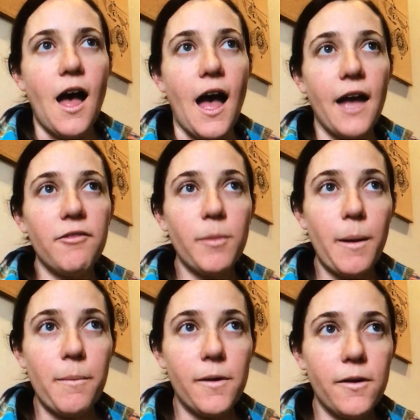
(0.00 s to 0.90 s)
I
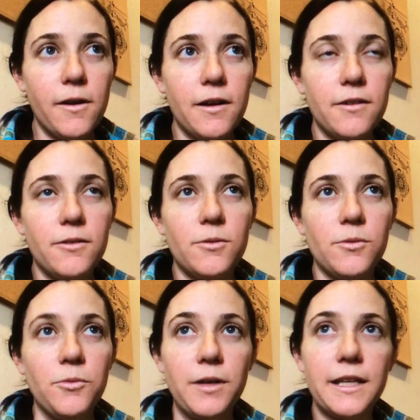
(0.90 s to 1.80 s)
remember
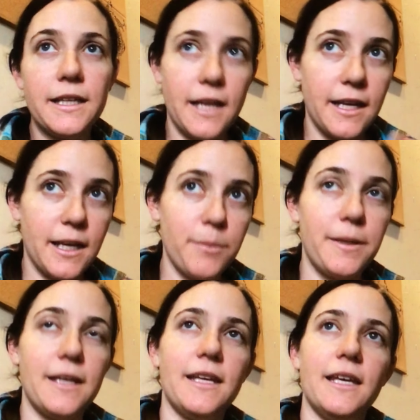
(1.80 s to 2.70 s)
really liking
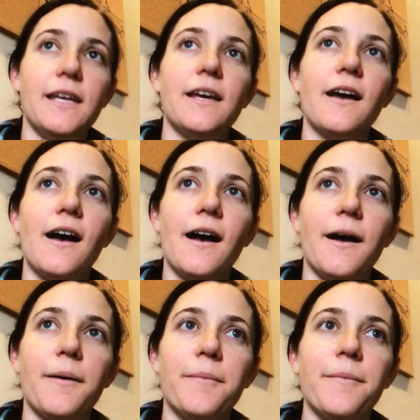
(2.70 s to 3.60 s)
PE.
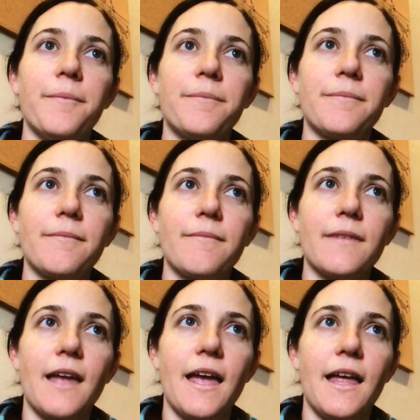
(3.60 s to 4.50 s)
Um,
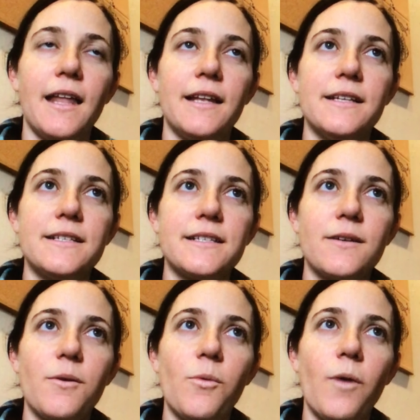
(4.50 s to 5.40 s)
and
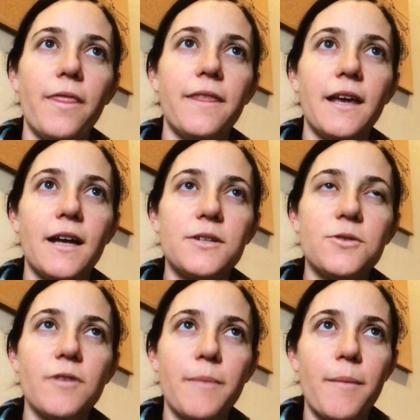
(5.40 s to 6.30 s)
one thing I
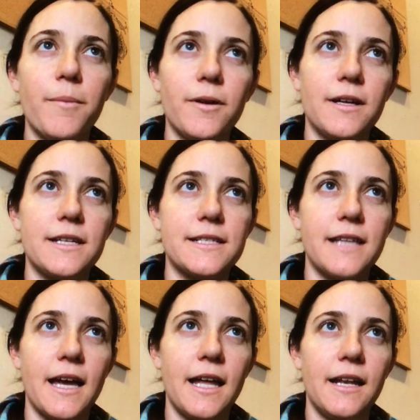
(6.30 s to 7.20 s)
do remember is
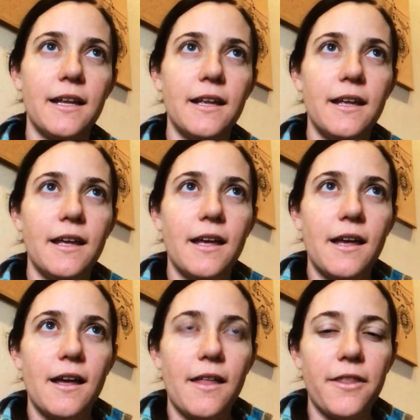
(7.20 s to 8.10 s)
that
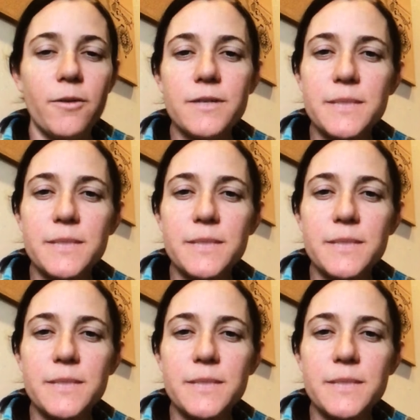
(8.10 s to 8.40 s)
there was